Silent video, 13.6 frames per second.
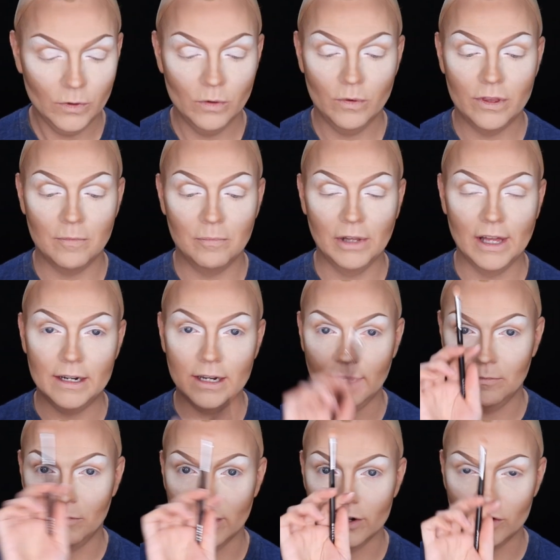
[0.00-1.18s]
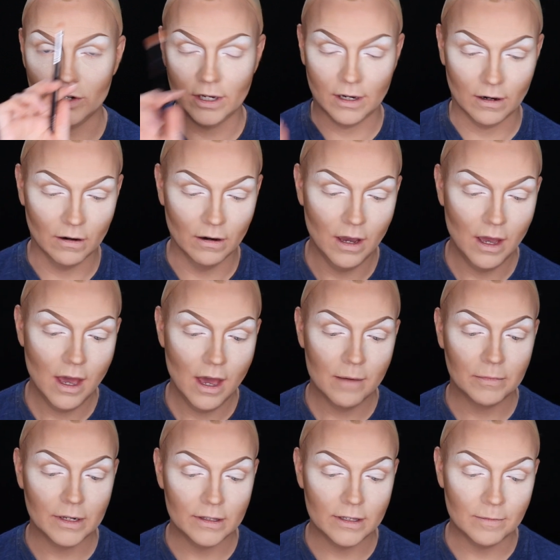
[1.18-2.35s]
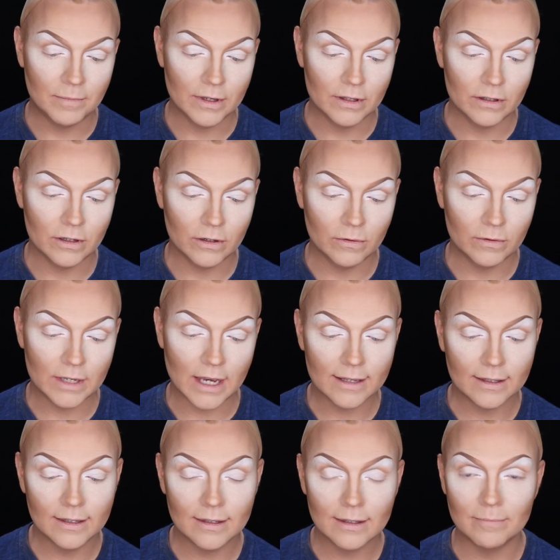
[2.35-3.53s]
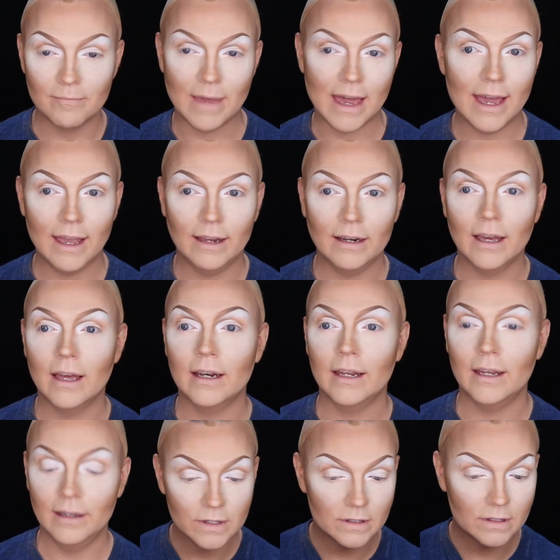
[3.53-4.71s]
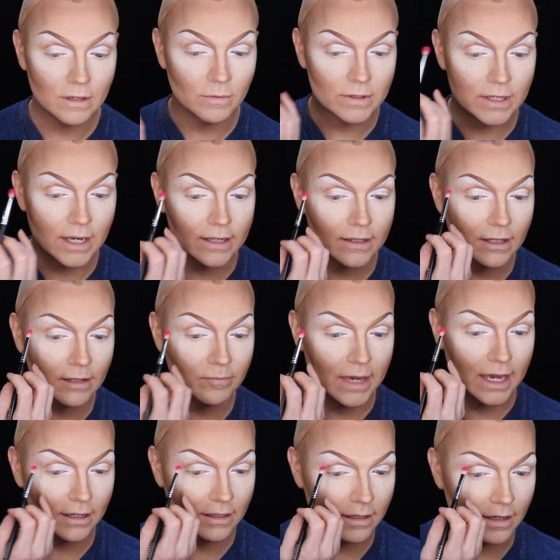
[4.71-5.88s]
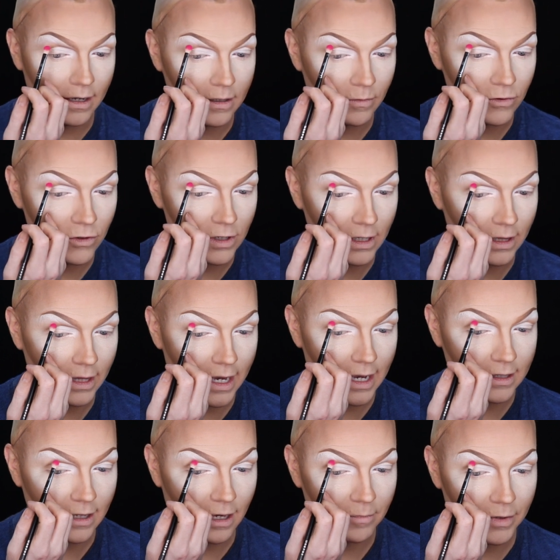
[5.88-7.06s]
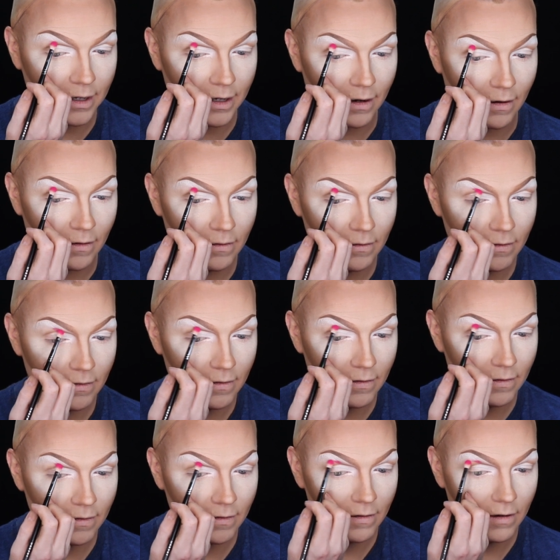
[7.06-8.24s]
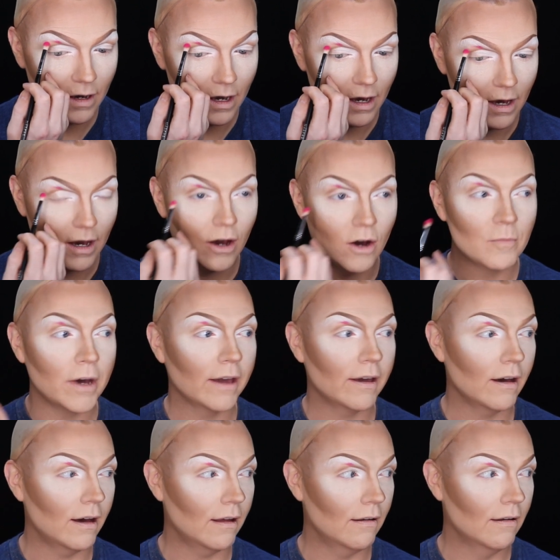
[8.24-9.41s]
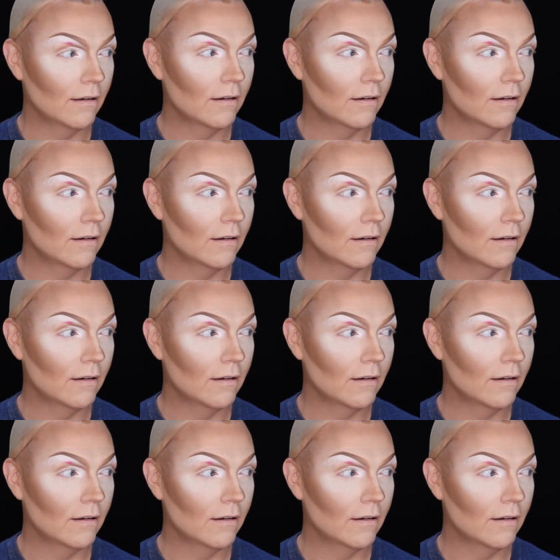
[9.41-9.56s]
With a blending brush here, I'm gonna dip into Texas Made, honey. Let's see what Texas Made does when she lays up here. Oh my God.